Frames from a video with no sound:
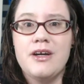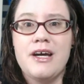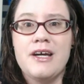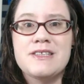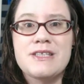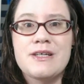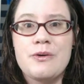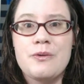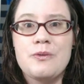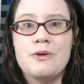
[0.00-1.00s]
And
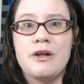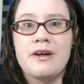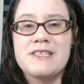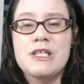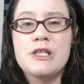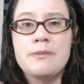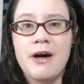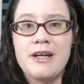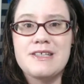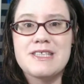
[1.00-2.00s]
so, I see the
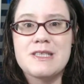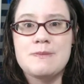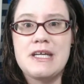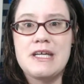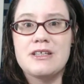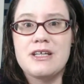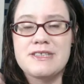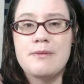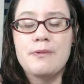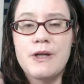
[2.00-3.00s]
bodies as being a
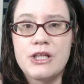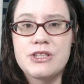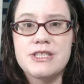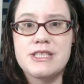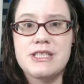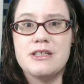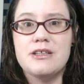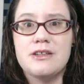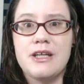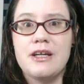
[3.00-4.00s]
separate entity
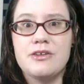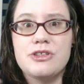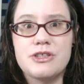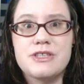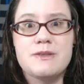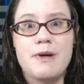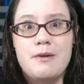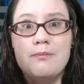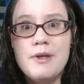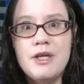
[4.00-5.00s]
than just my
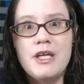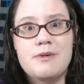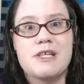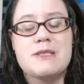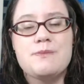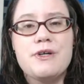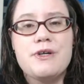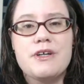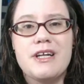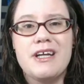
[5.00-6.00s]
being, my
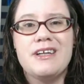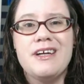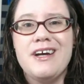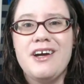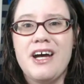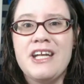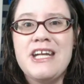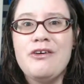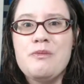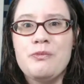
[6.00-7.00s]
spirit. And
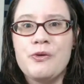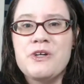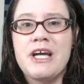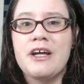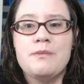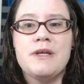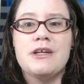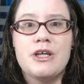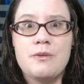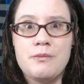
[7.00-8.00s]
now I'm learning how to be
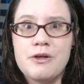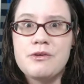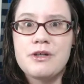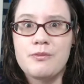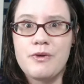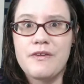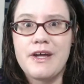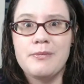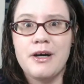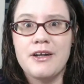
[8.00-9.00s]
in communion with
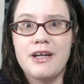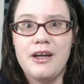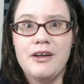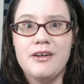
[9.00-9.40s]
that body.